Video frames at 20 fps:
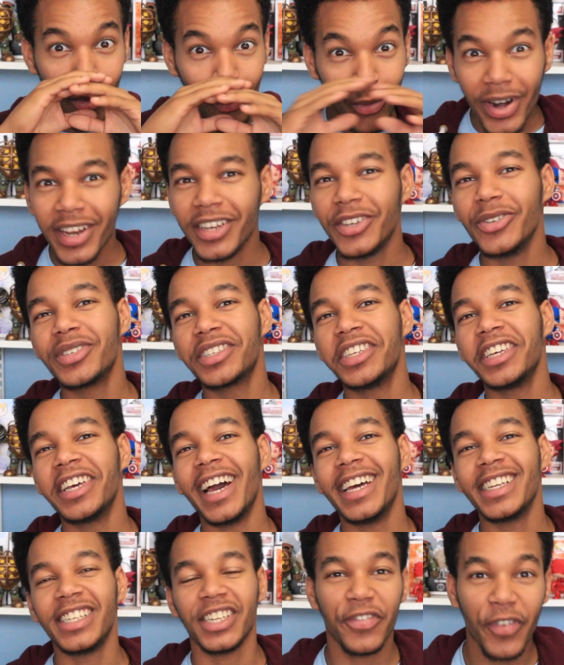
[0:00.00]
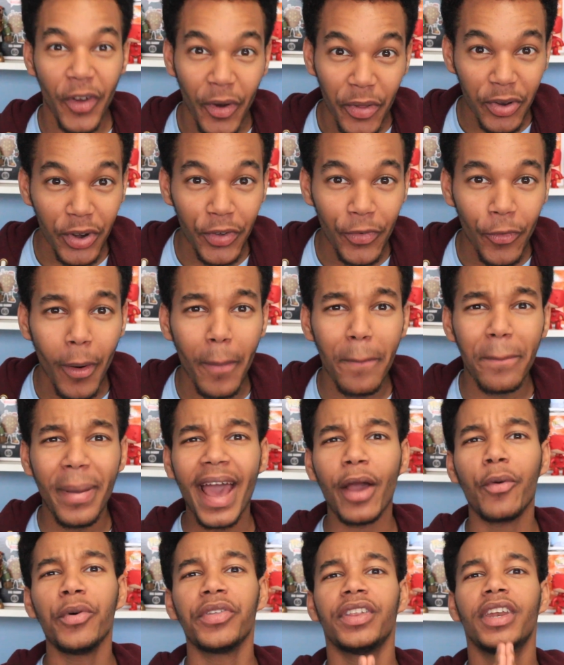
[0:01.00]
What a dooski guys, it's Phil34
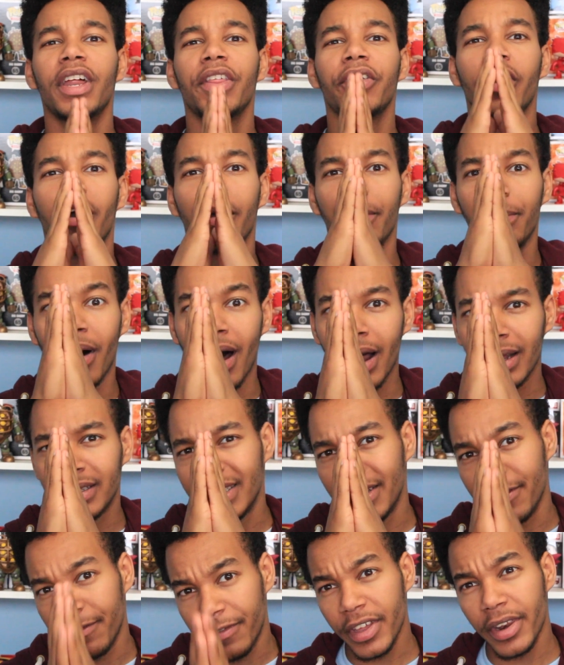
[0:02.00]
back with another unboxing